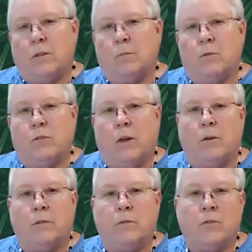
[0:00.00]

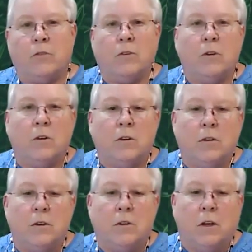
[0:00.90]
themselves,
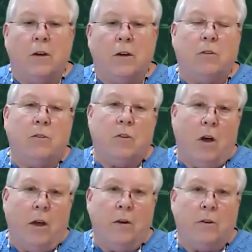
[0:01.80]
our
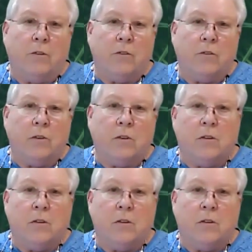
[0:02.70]
desires,